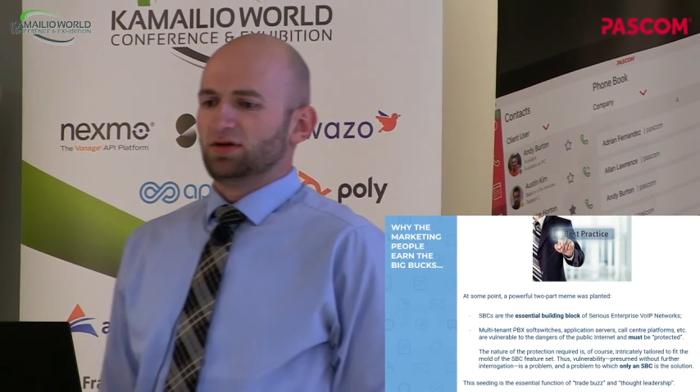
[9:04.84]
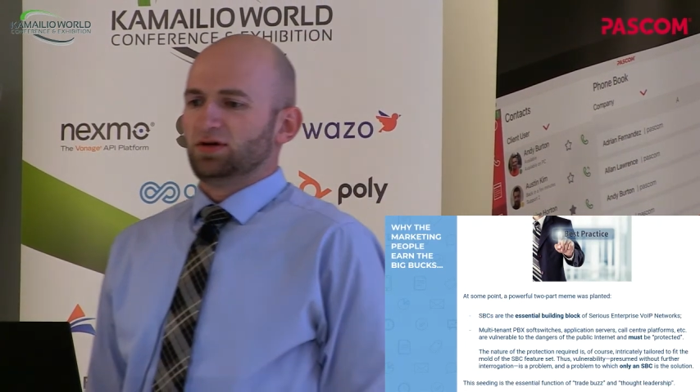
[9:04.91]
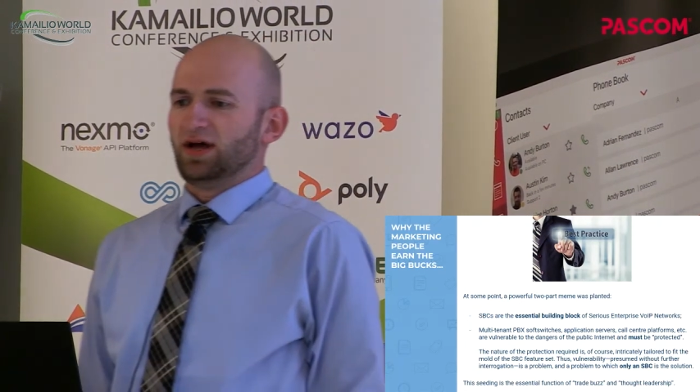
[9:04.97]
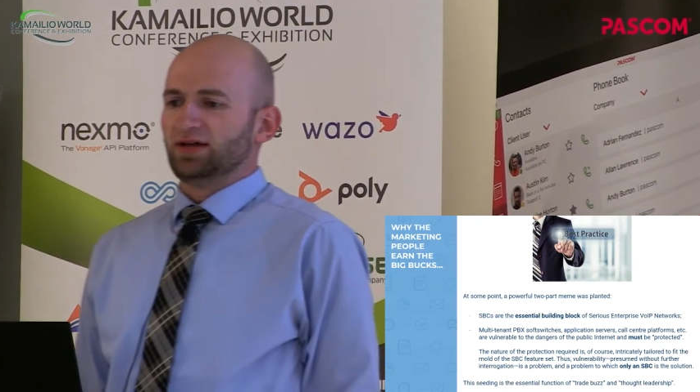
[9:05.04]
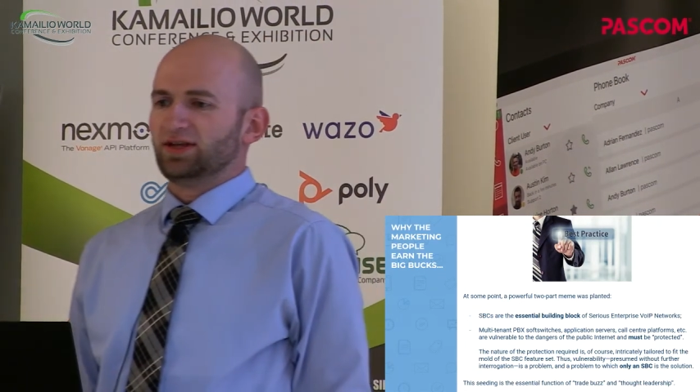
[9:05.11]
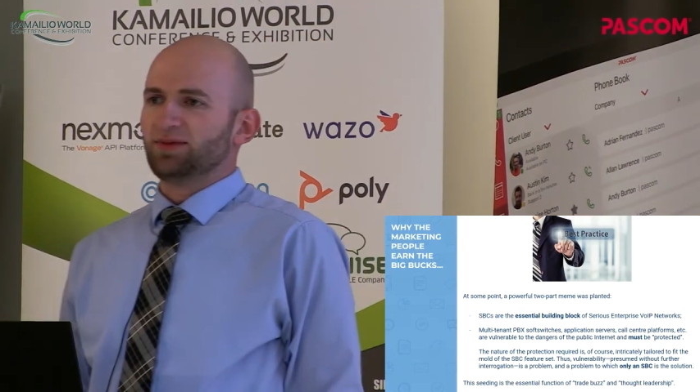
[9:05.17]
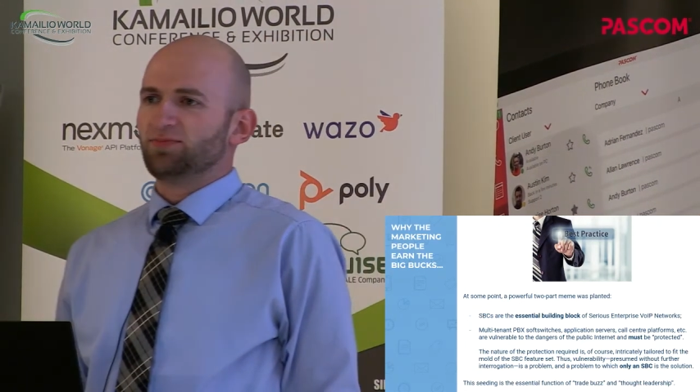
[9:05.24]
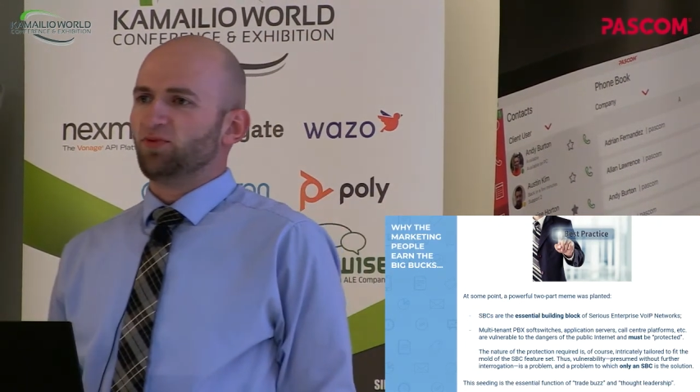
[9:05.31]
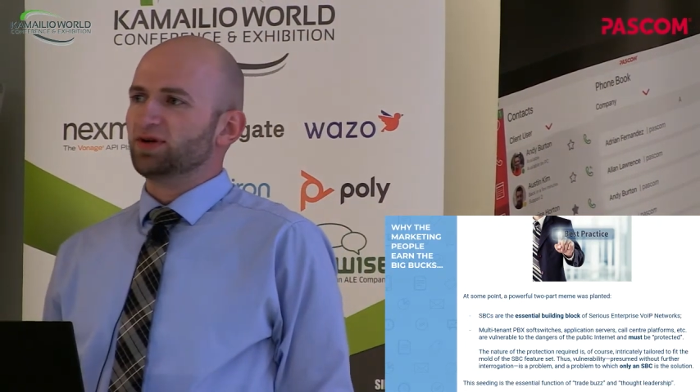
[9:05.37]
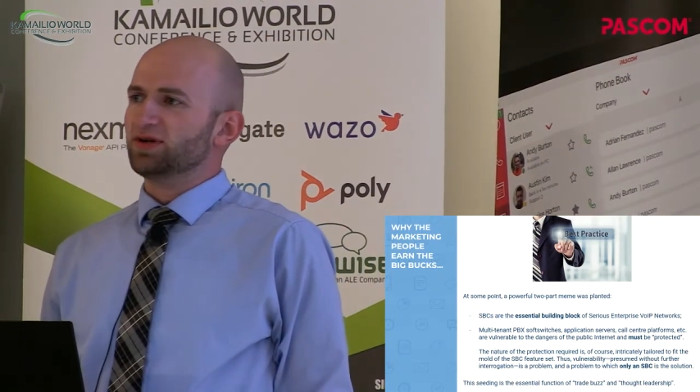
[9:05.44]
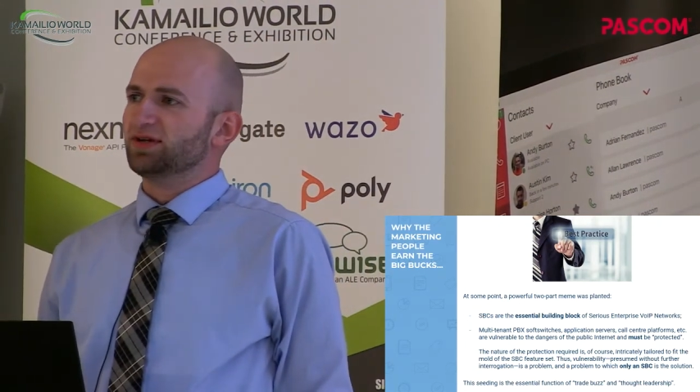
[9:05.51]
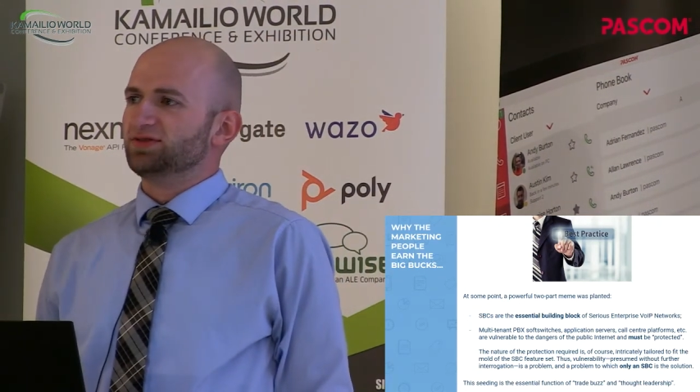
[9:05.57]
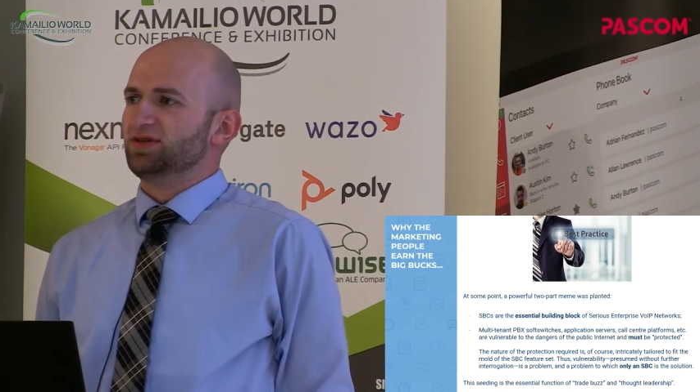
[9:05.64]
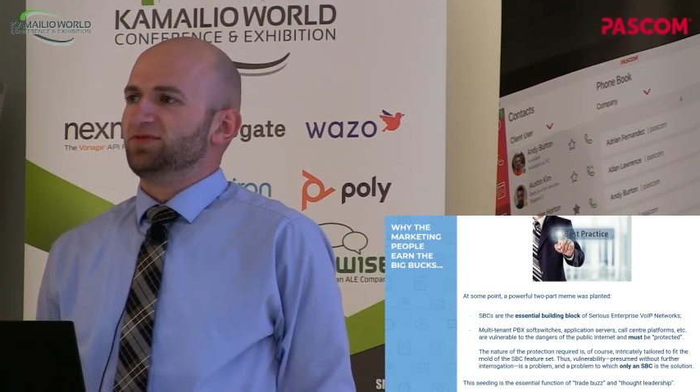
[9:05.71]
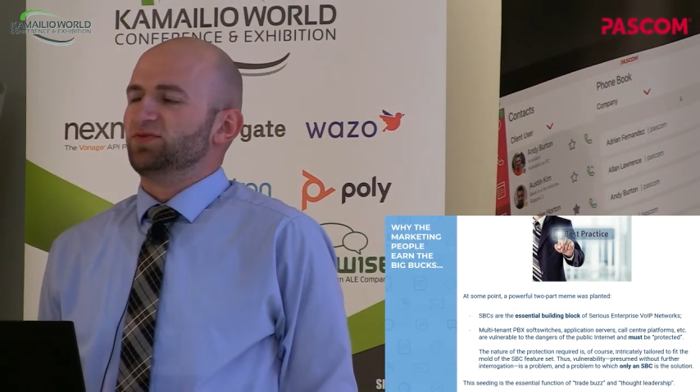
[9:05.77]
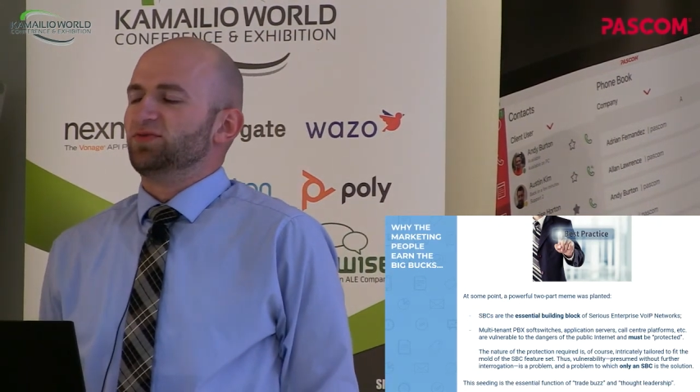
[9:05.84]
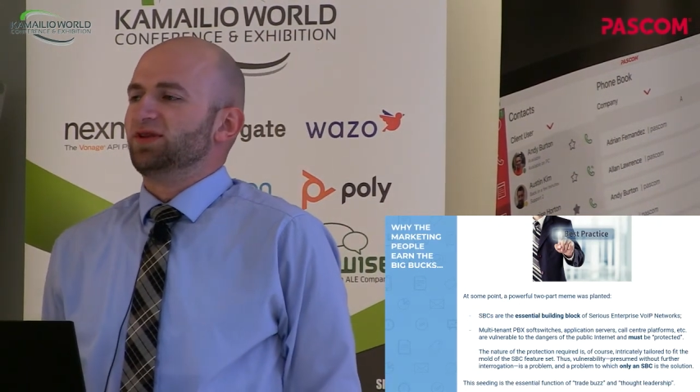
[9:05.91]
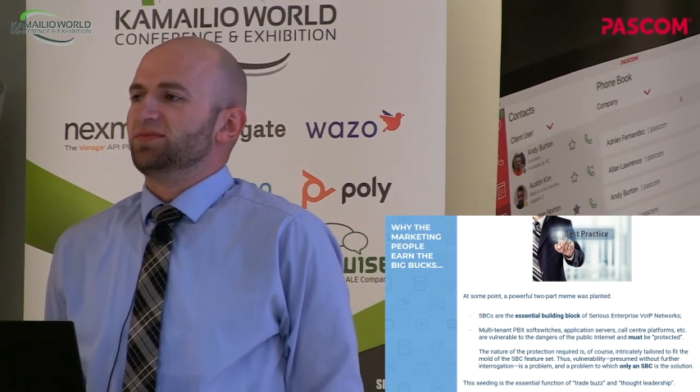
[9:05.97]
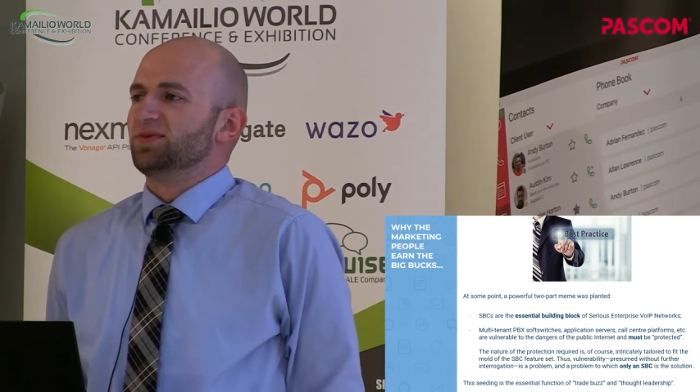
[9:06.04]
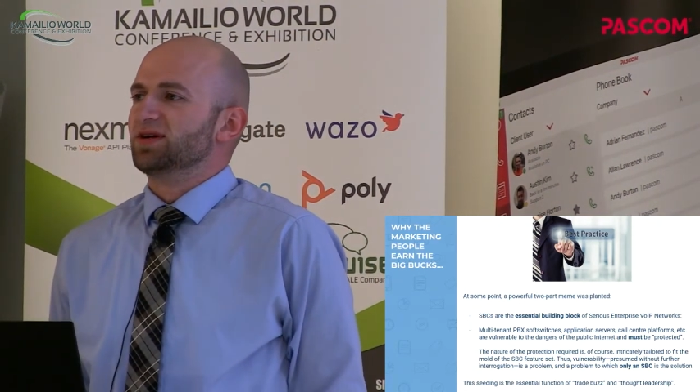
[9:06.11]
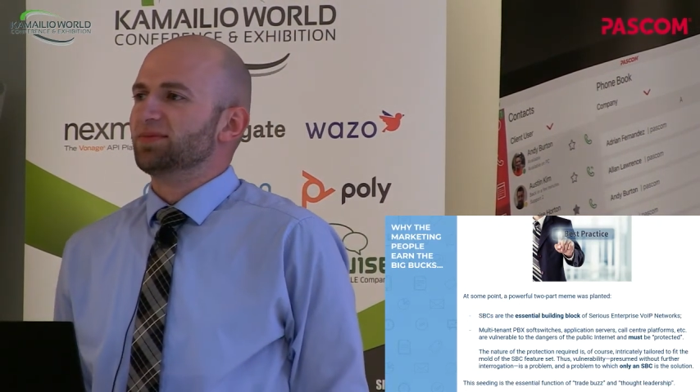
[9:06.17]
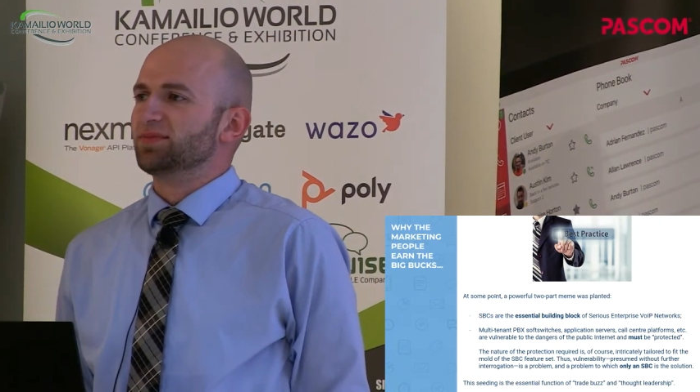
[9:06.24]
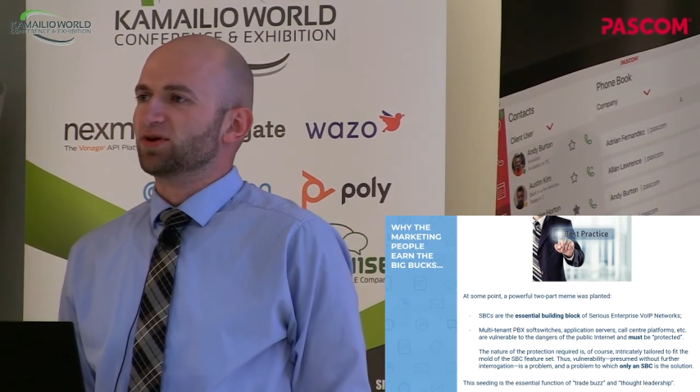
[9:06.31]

at that point it doesn't even really become